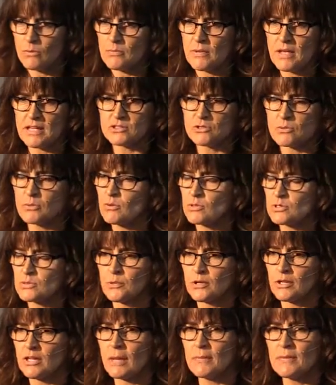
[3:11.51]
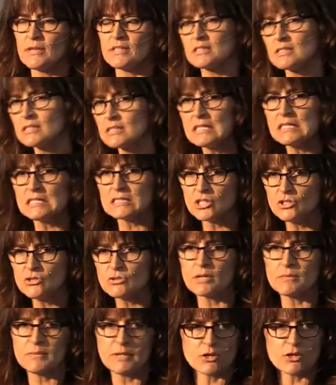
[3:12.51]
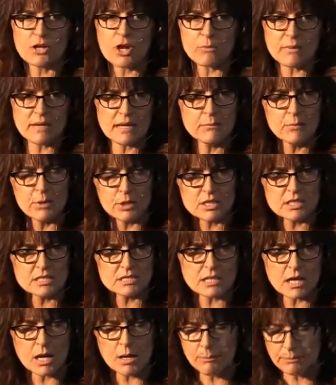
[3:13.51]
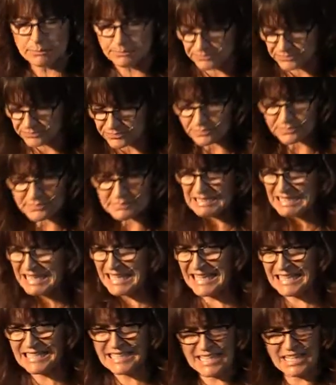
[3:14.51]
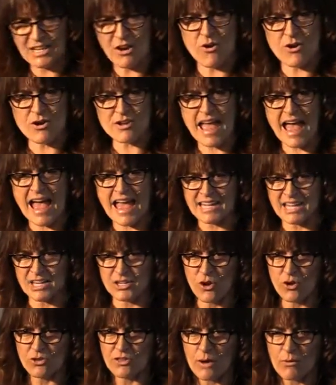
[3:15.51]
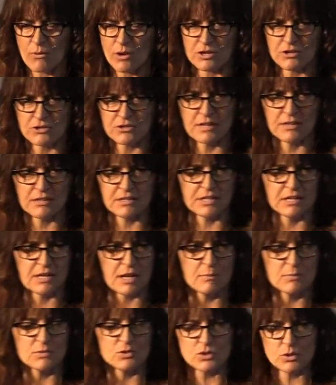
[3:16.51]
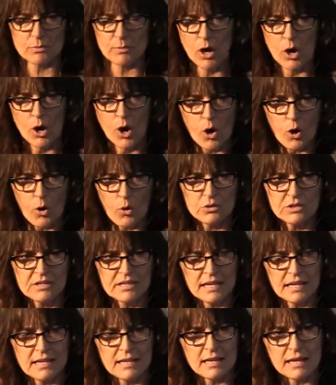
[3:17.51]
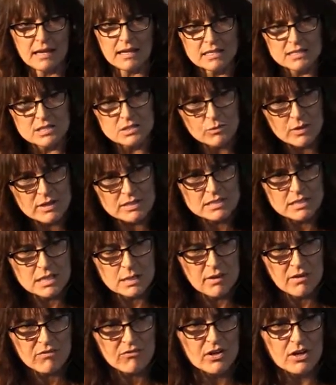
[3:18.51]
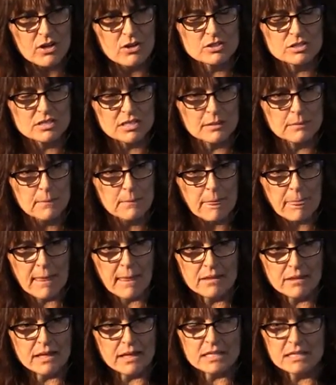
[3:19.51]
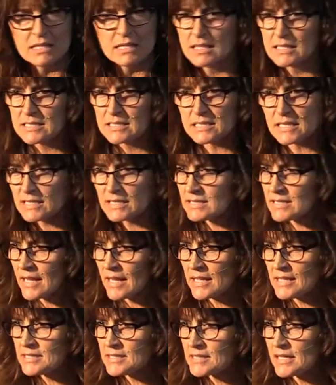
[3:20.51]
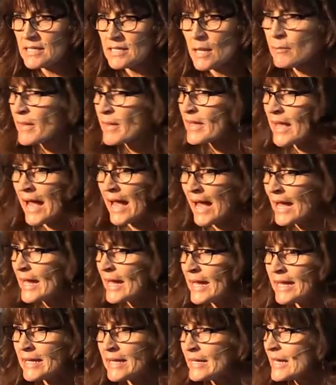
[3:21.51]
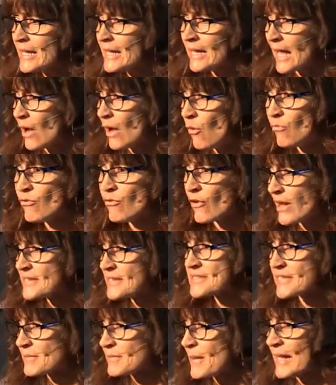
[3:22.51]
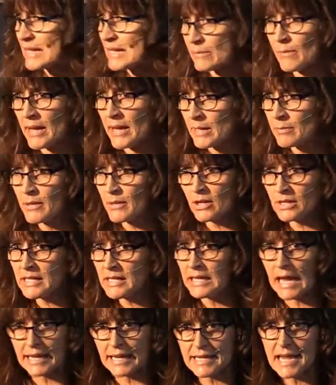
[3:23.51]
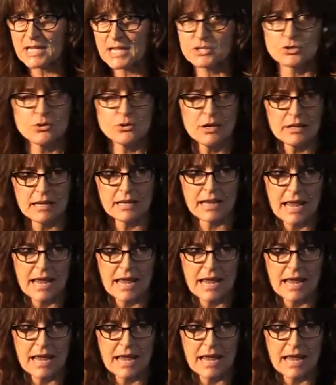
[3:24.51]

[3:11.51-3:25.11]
When Pastor Bill was putting up, he said, Denise, can you come here and help me put this up? I said, Oh, yeah, I can hold that while you're nailing it up. And so I'm holding it, and it's resting on my fingers, and like six seconds in, I'm like, I overestimated my ability. I can't do it.